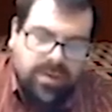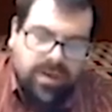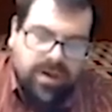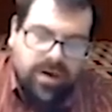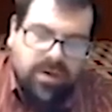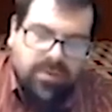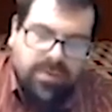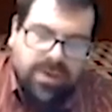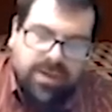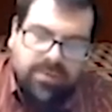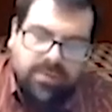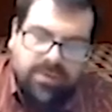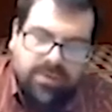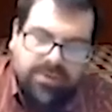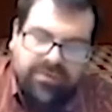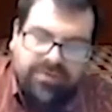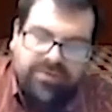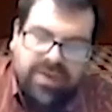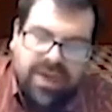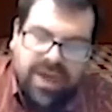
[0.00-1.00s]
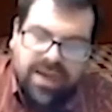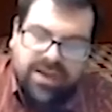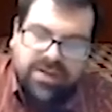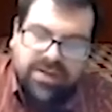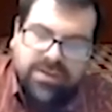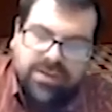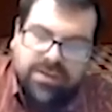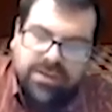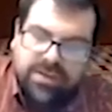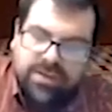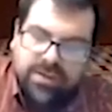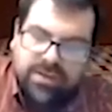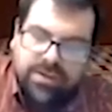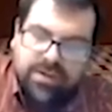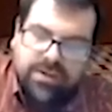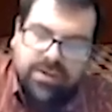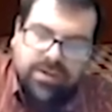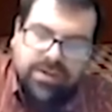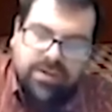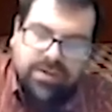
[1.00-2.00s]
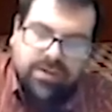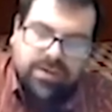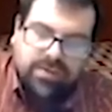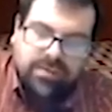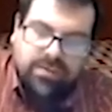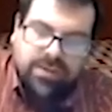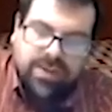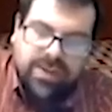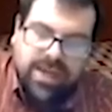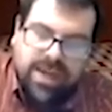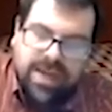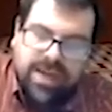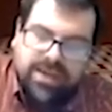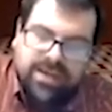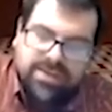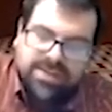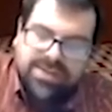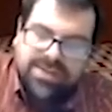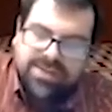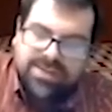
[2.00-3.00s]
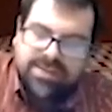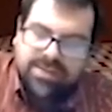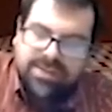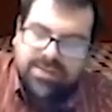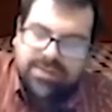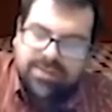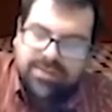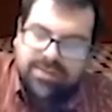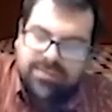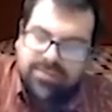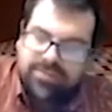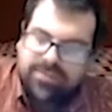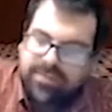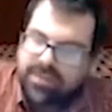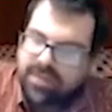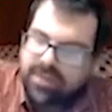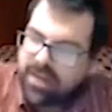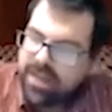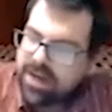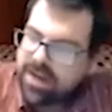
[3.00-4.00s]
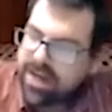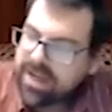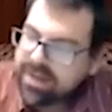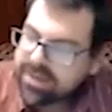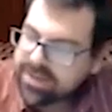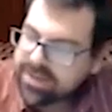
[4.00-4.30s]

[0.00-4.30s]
And then I'll be able to factor with x and